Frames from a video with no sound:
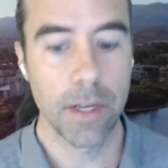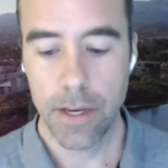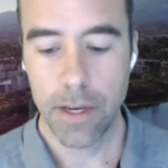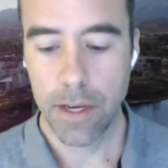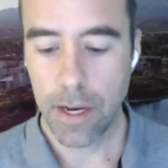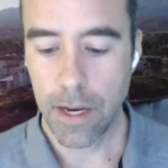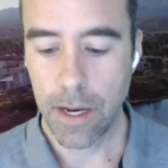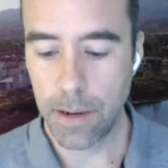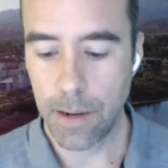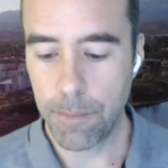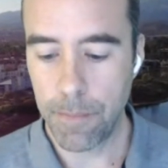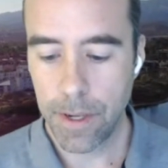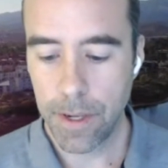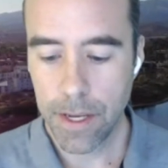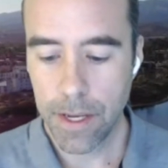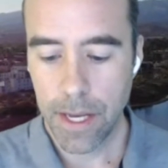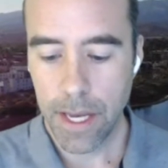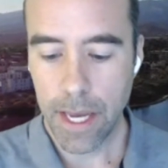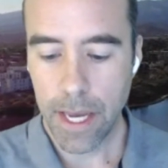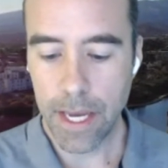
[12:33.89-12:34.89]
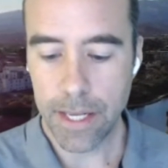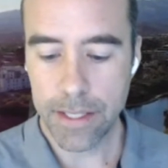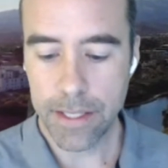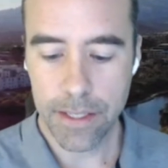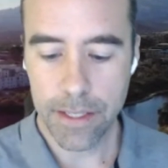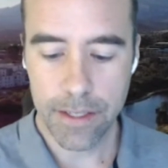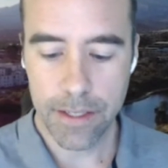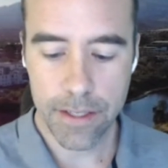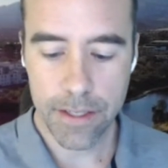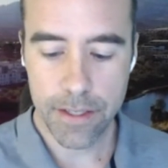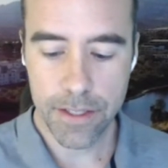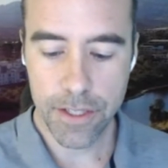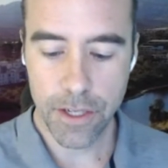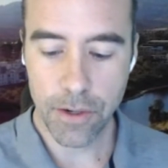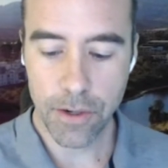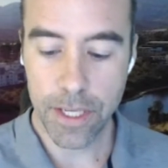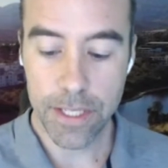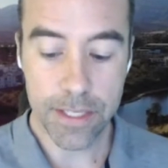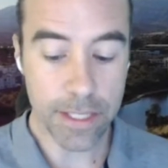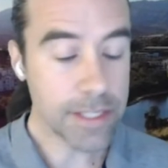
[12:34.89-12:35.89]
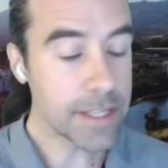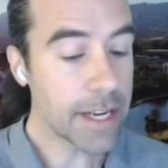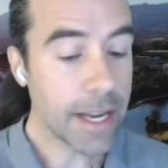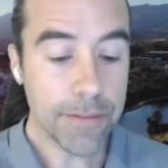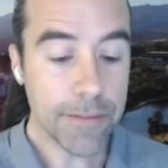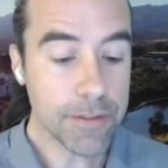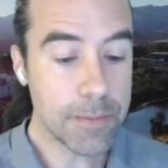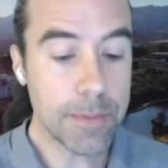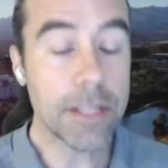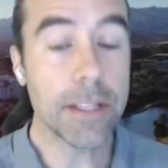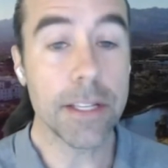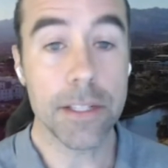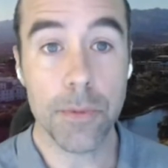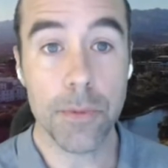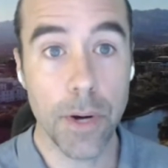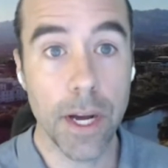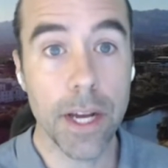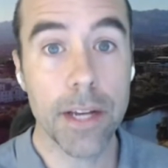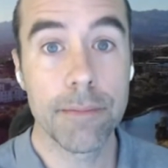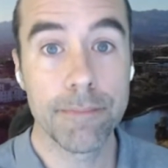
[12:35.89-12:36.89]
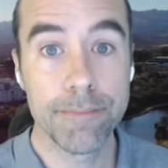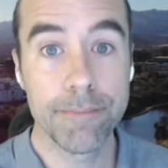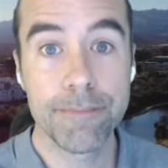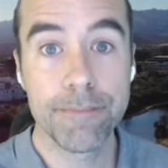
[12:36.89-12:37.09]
And so it doesn't have to be this way.